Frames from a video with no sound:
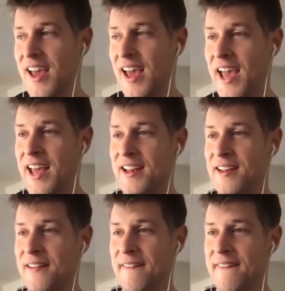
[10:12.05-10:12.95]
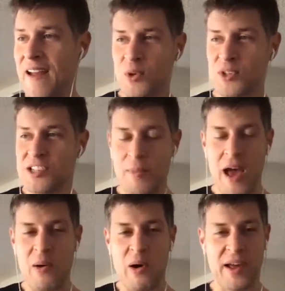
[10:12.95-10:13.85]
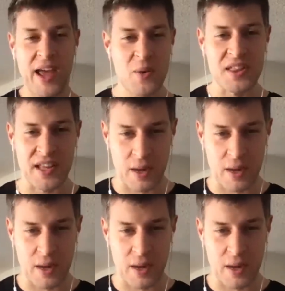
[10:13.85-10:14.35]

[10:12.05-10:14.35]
And yet, we're somehow okay with it.